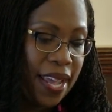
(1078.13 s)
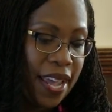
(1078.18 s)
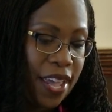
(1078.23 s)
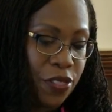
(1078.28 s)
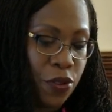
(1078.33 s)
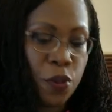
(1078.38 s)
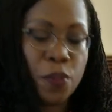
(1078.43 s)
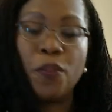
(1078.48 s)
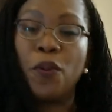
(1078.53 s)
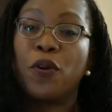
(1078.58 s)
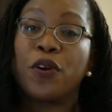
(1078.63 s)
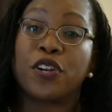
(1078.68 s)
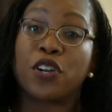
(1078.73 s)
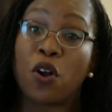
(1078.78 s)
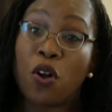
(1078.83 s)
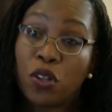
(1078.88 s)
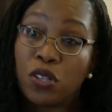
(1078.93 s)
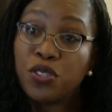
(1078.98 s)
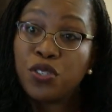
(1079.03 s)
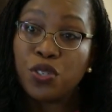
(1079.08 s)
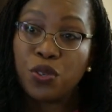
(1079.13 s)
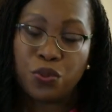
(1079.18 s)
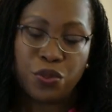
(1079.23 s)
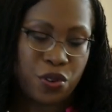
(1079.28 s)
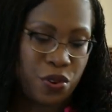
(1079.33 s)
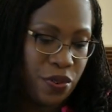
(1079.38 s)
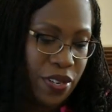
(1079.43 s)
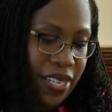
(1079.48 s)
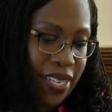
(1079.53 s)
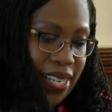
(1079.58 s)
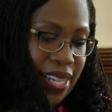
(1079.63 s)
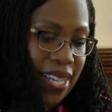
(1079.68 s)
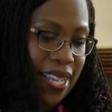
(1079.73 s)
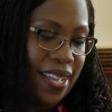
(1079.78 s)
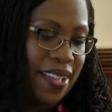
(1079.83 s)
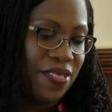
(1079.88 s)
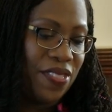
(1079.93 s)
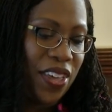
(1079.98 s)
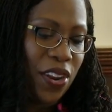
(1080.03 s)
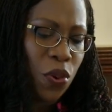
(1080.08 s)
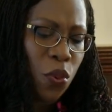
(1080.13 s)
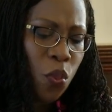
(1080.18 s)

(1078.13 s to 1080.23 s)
and the report also noted that a